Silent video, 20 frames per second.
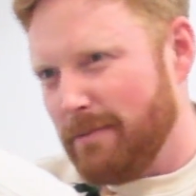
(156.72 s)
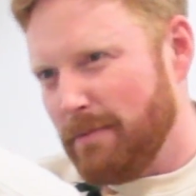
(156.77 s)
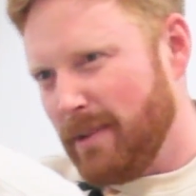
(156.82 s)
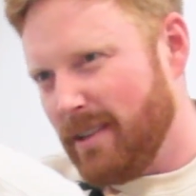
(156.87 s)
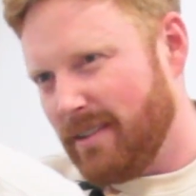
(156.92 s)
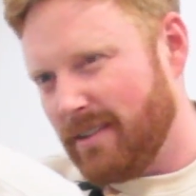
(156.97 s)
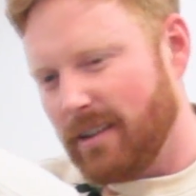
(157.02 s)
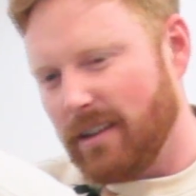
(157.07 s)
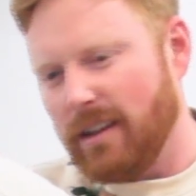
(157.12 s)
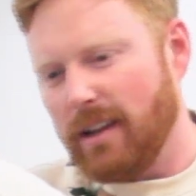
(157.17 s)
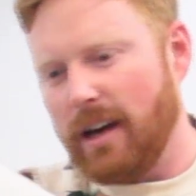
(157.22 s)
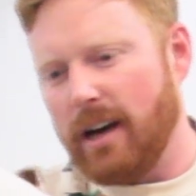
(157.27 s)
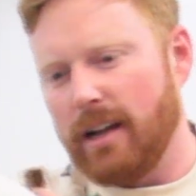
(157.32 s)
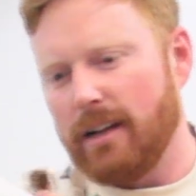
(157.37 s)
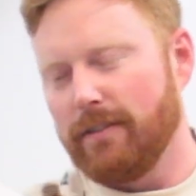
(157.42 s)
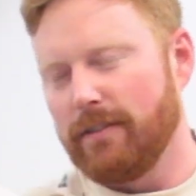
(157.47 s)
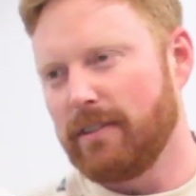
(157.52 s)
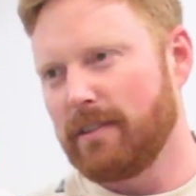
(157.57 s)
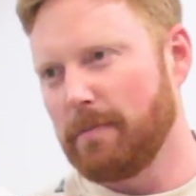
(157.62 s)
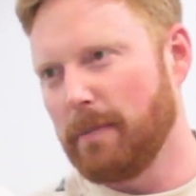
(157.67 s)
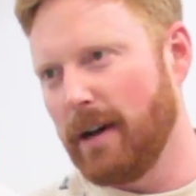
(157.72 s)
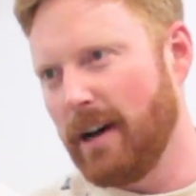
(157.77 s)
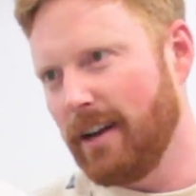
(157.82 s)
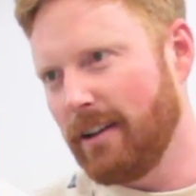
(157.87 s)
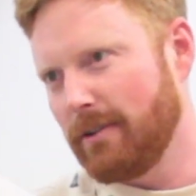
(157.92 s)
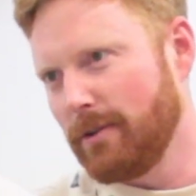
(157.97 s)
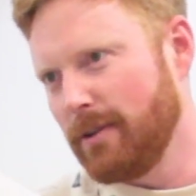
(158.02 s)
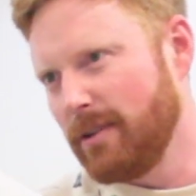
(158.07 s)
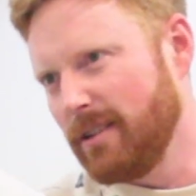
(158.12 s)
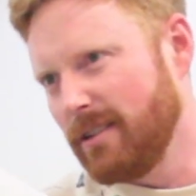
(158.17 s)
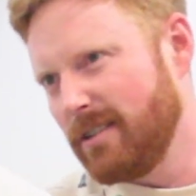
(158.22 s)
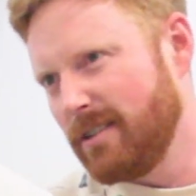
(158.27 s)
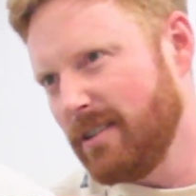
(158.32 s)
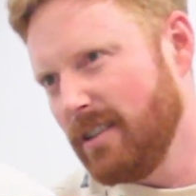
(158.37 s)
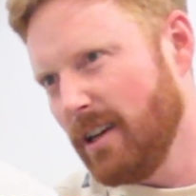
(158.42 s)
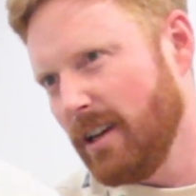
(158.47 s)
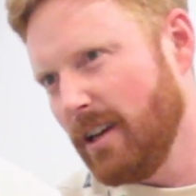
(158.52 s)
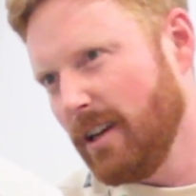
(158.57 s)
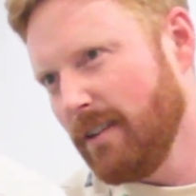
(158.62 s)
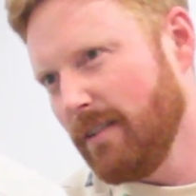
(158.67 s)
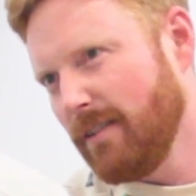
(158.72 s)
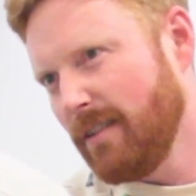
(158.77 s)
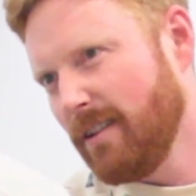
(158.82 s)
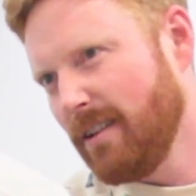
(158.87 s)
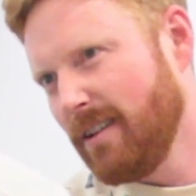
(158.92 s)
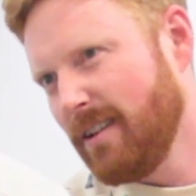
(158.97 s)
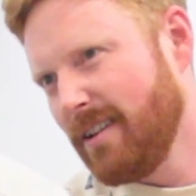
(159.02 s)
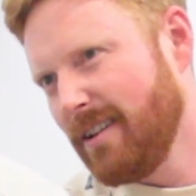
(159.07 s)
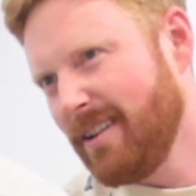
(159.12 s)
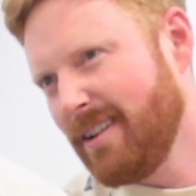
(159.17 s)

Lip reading: plus you missed a lot of spots when you shave.